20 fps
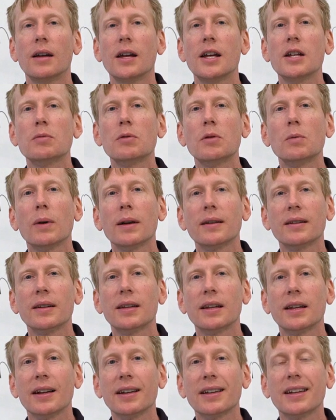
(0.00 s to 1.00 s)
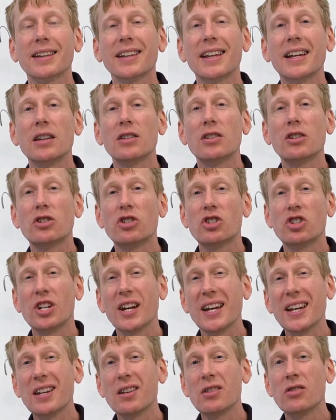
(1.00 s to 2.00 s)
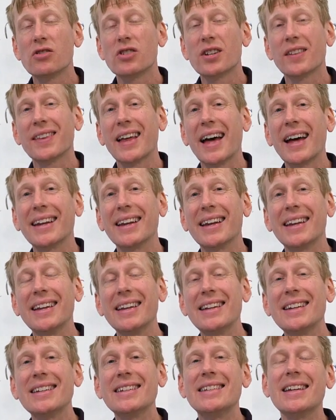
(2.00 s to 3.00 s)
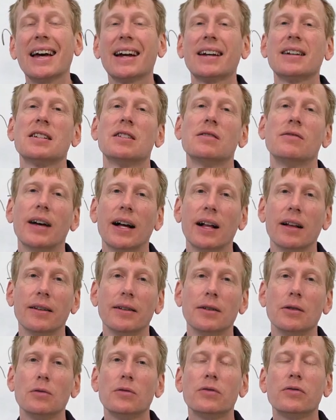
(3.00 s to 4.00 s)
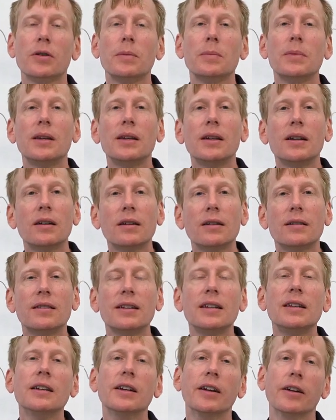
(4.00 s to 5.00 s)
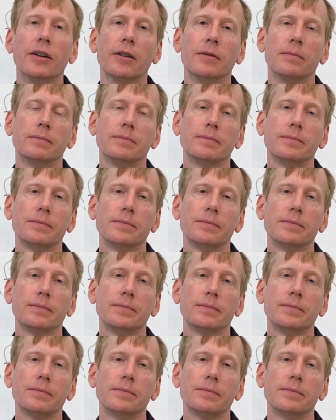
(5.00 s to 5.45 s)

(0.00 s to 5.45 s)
is we want to calculate the change in that index value from year to year.